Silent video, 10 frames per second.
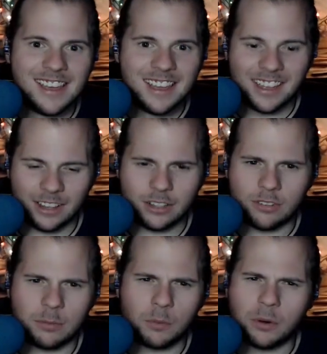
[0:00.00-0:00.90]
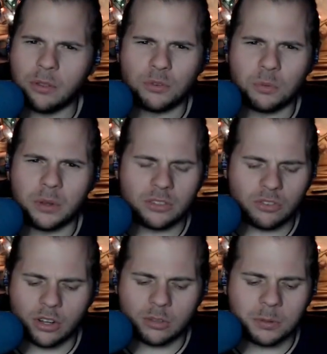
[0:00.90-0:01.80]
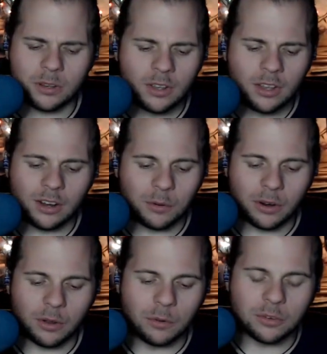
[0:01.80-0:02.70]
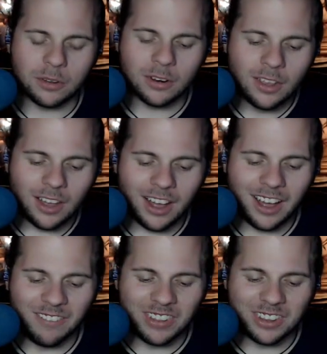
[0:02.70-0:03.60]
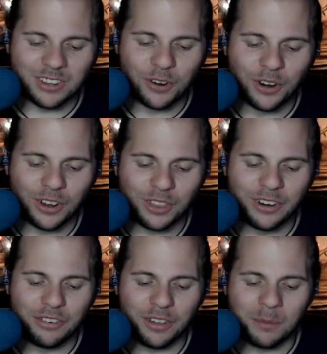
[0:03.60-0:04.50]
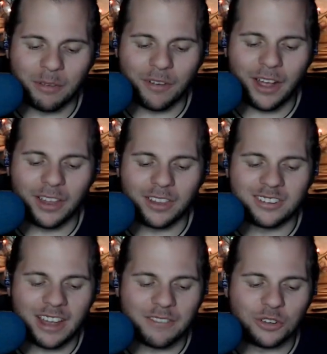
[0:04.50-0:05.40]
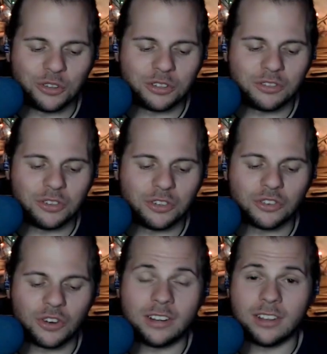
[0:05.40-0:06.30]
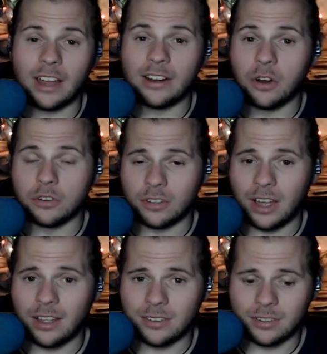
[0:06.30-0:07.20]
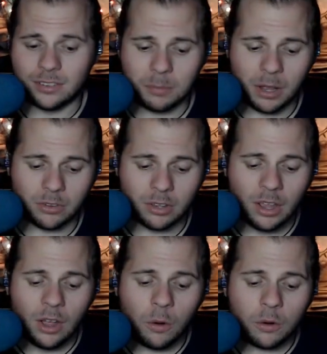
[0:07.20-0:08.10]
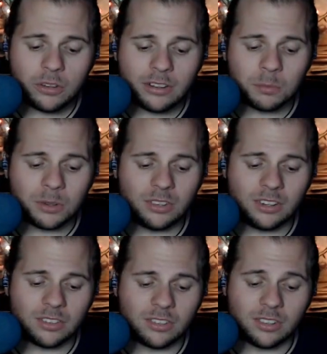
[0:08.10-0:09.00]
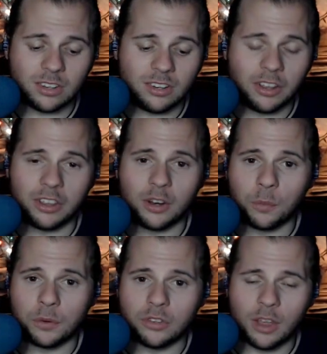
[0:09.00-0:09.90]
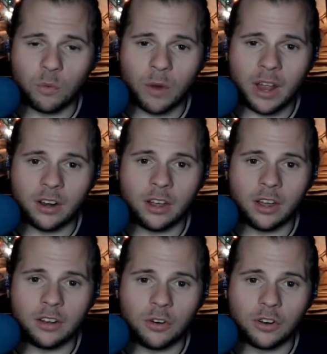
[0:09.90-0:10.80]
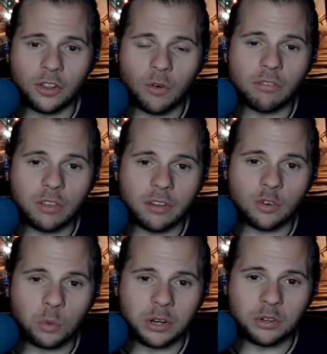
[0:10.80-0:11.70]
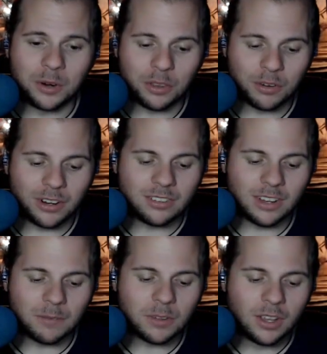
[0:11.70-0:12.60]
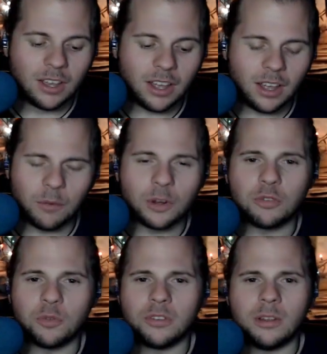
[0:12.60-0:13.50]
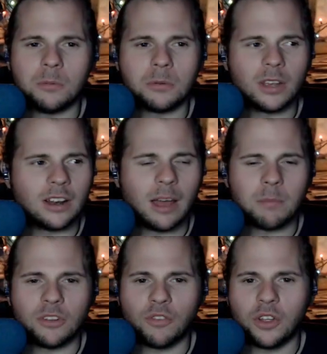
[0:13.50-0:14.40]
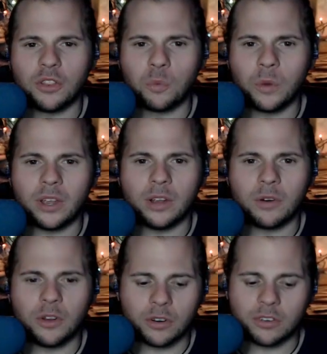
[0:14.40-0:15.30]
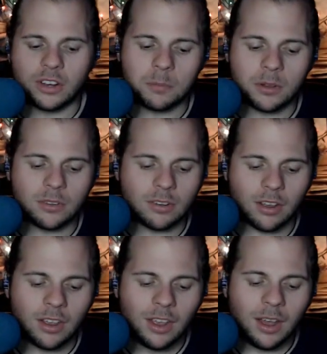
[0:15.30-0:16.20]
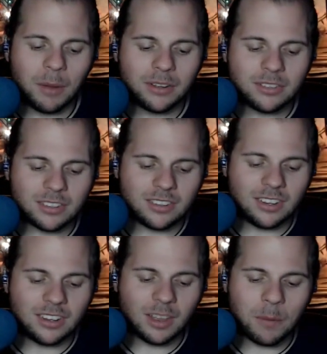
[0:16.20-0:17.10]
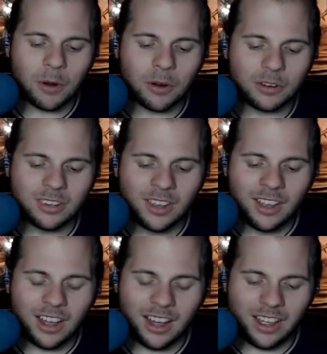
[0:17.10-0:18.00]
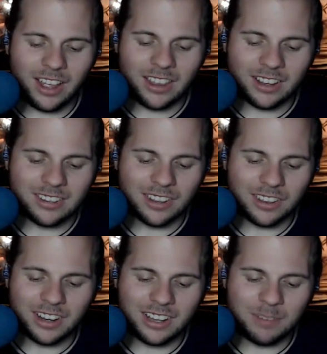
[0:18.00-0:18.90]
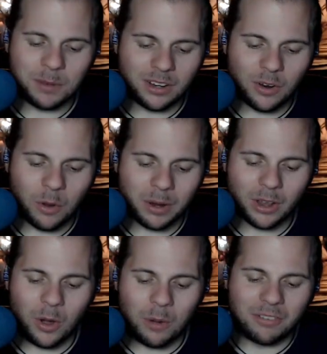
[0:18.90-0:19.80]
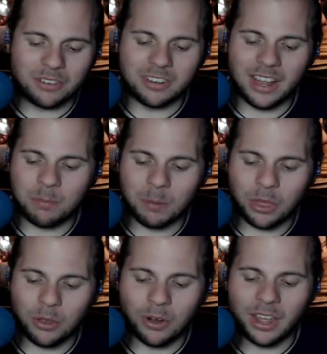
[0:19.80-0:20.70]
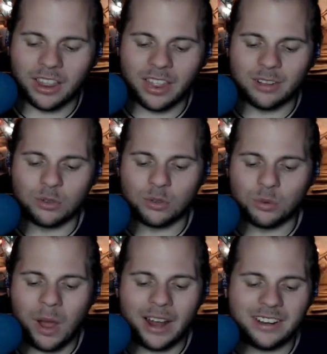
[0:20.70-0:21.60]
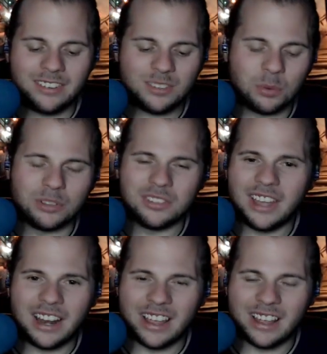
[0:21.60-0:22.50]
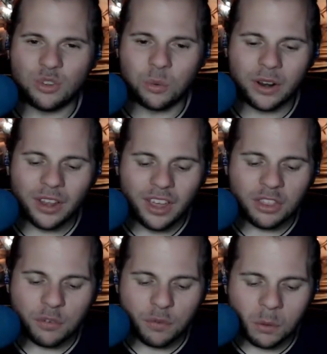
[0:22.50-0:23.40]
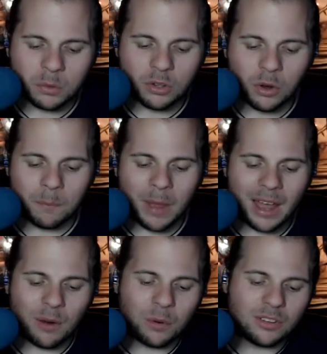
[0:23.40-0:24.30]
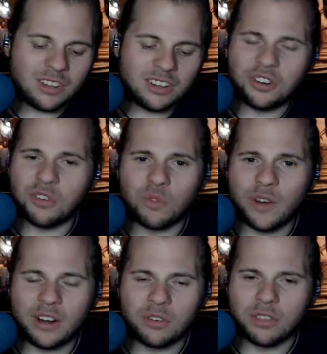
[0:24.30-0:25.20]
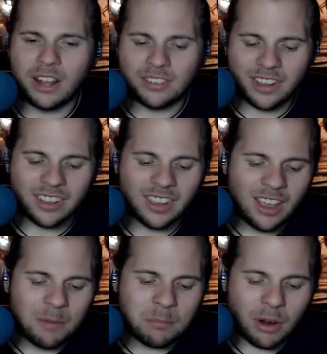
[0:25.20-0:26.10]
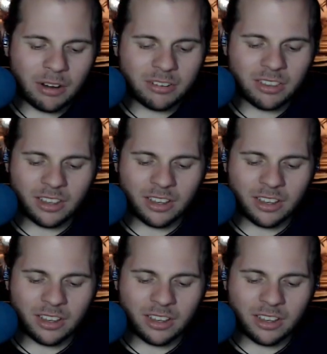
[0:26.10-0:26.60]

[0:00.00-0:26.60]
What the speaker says: It's been one of those weeks, trust me. I don't want to go into it. But this 4-3-0 filled by Violent, Safi Joseph Jr. trains. Edgar Zayas gets the mount. Horse hasn't been seen since the Cotillion, which they ran during the Great Flood of 2023, it seemed, which seems like it happens every other week here in New York City. But mile 16th at Parks in the Cotillion, he beat nobody home. Finished 9th by 38 lengths, was wide, and just wasn't getting into it. The form was going backwards. They shouldn't have ran her that day. Prior to them,